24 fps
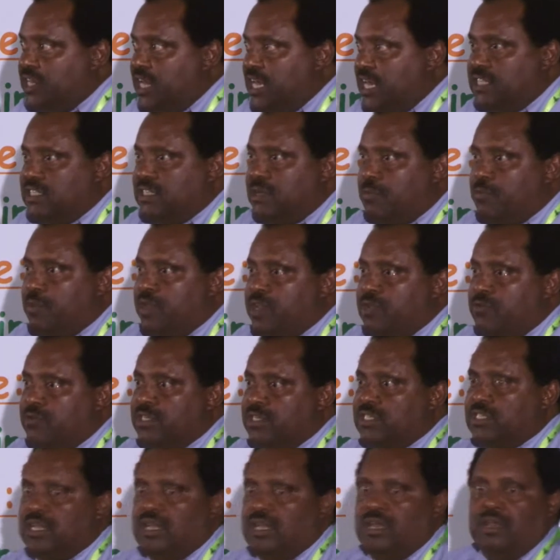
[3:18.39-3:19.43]
As
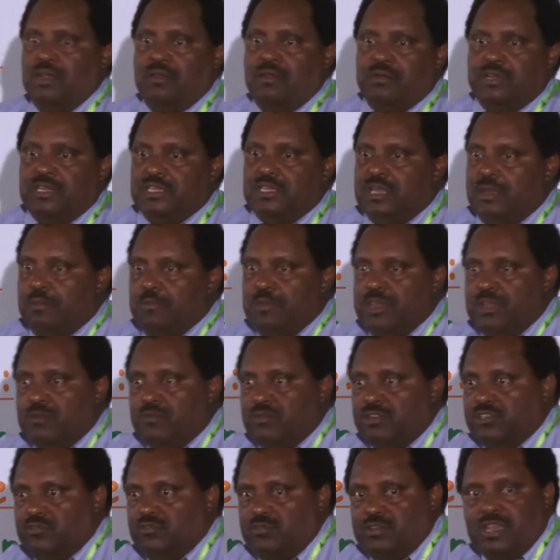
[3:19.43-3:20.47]
Amir
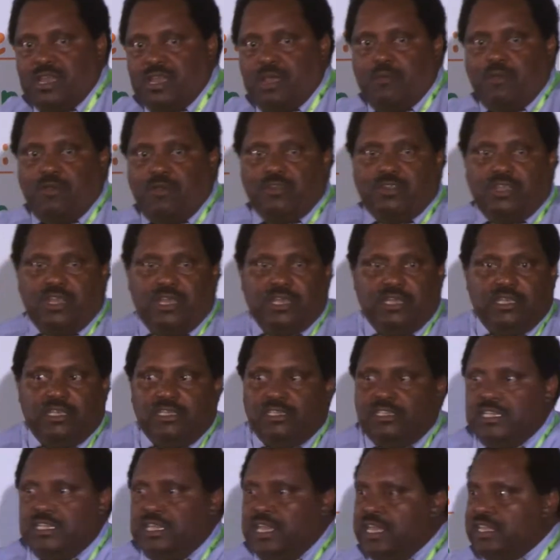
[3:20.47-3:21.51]
was talking about,
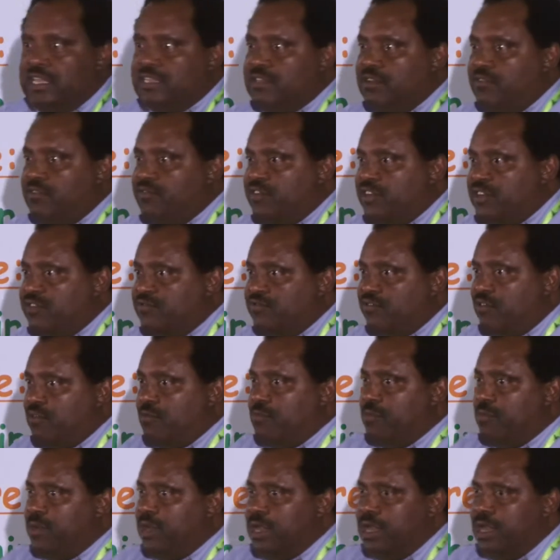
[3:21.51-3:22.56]
CA suffers
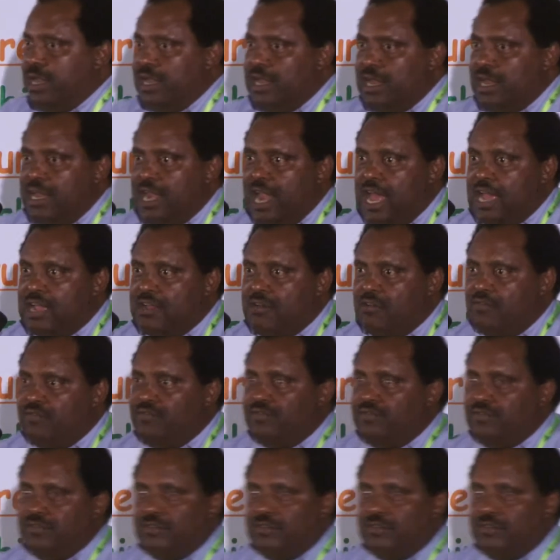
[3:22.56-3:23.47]
from lack of